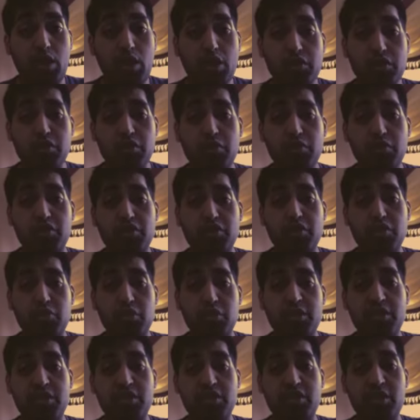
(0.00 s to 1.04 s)
the
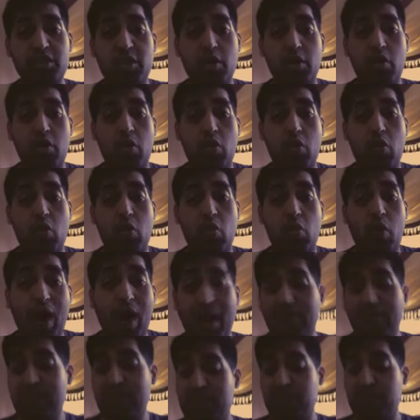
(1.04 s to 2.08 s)
students why
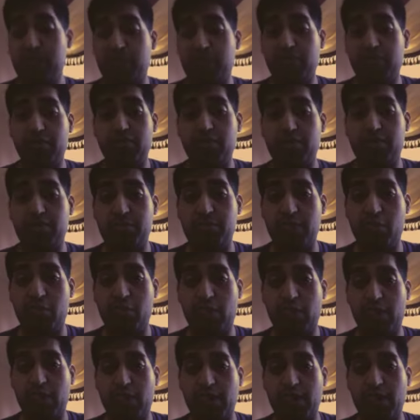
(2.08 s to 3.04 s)
this material is important.